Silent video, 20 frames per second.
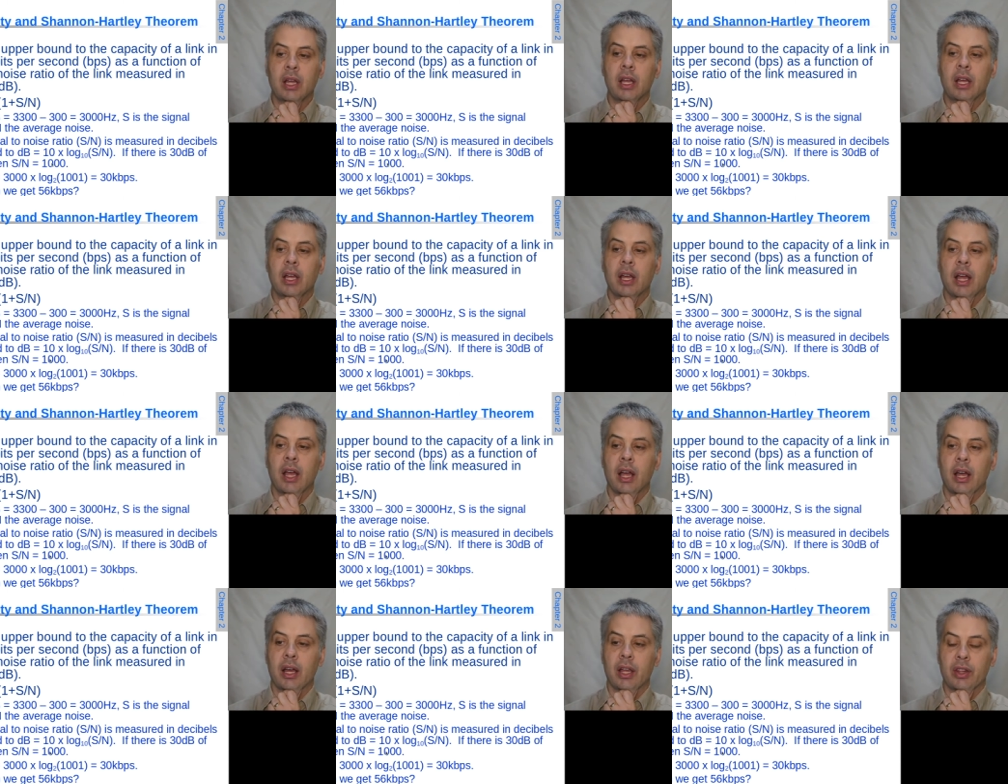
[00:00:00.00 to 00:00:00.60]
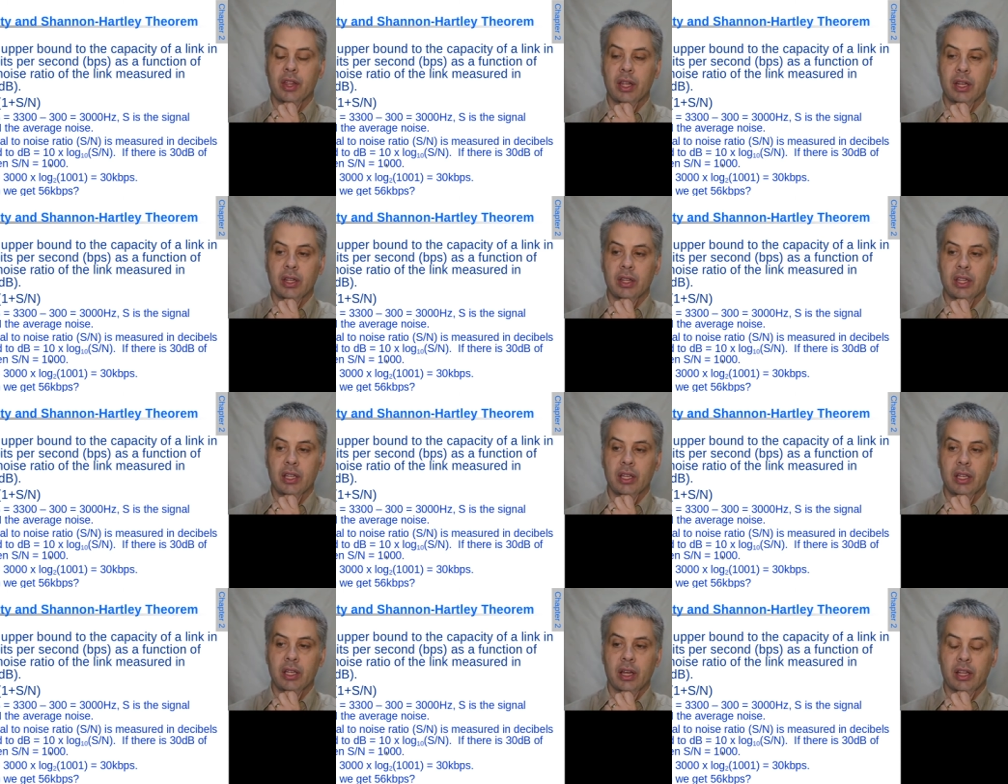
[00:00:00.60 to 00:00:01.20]
uh, than
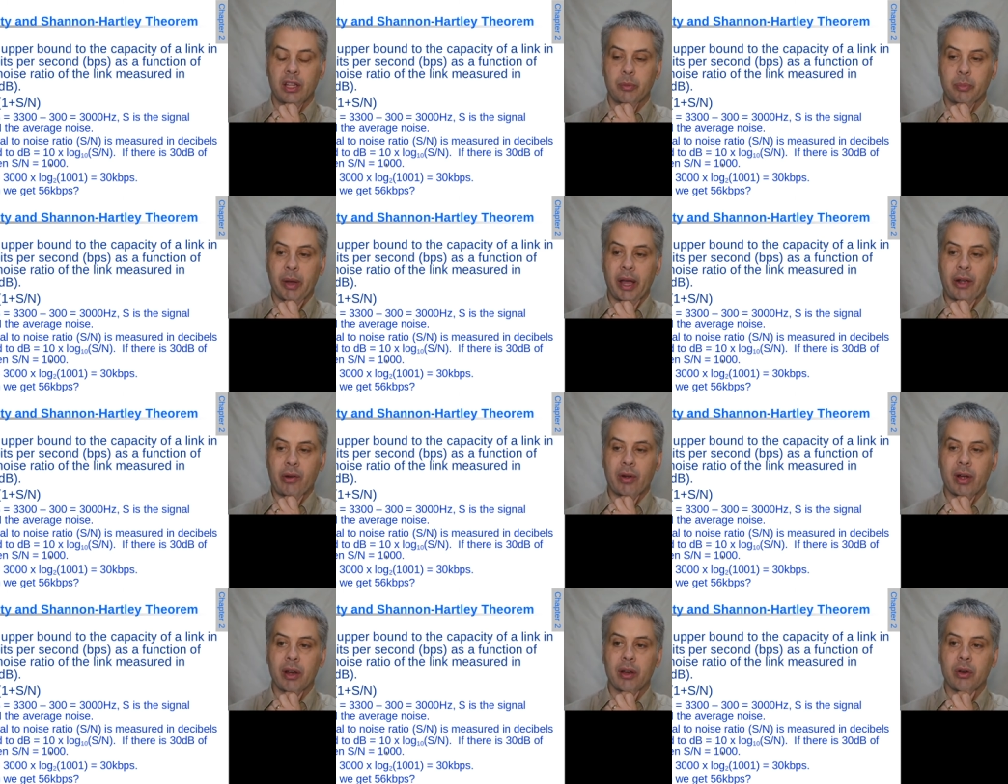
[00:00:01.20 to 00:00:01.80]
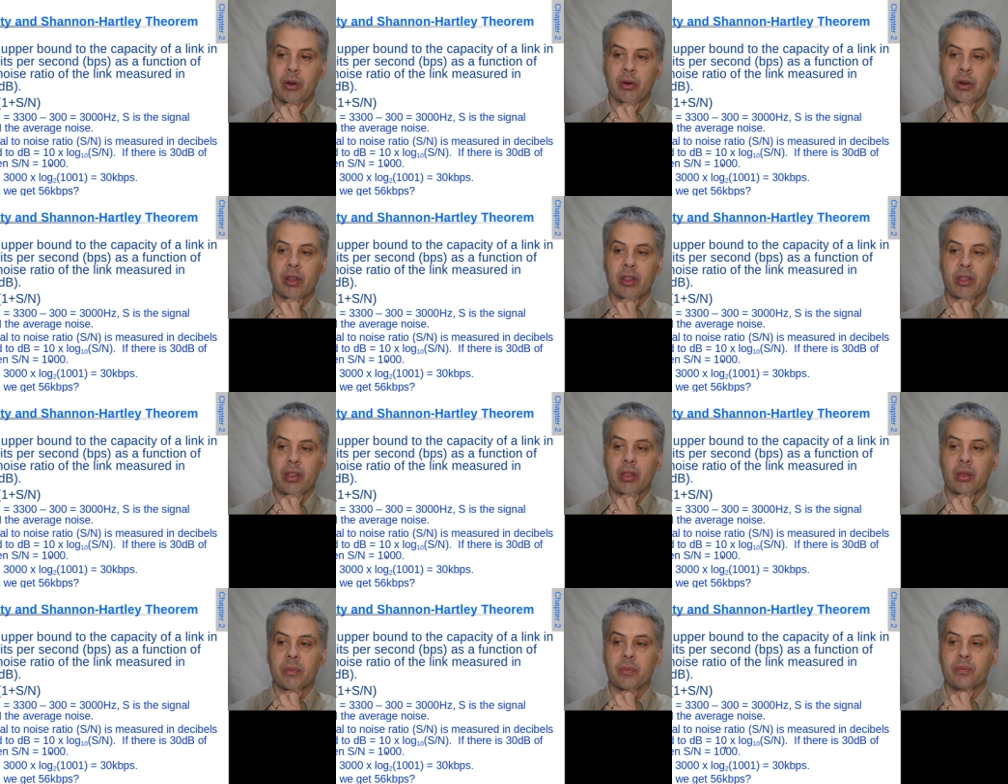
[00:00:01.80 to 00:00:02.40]
the, uh, the background
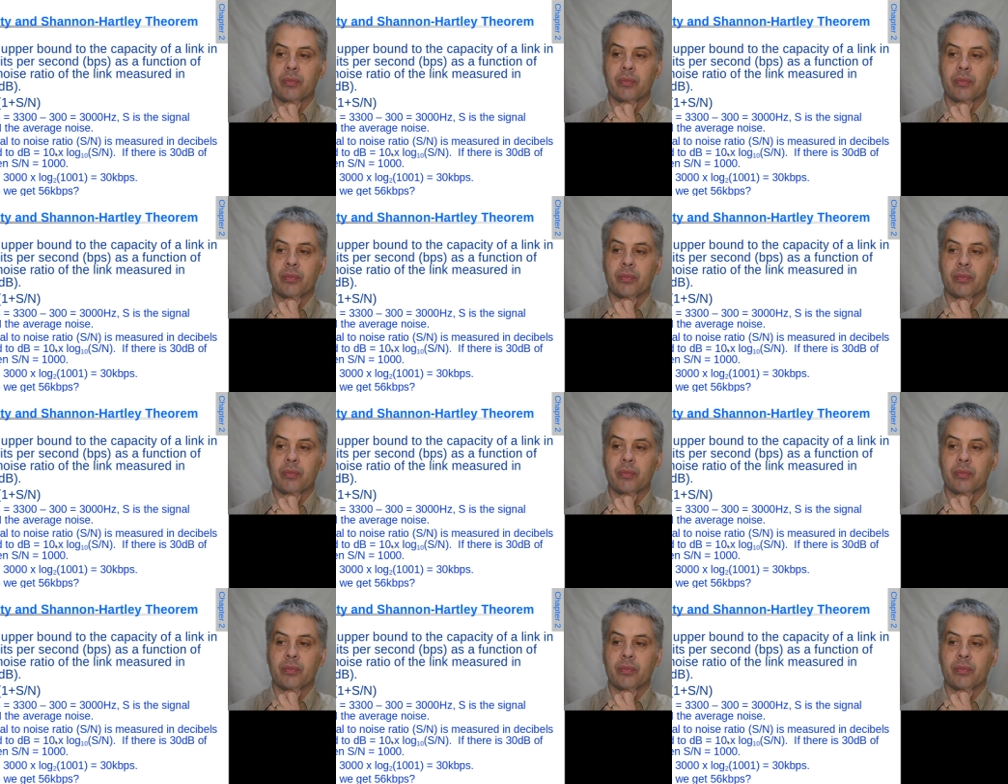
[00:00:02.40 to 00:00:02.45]
noise,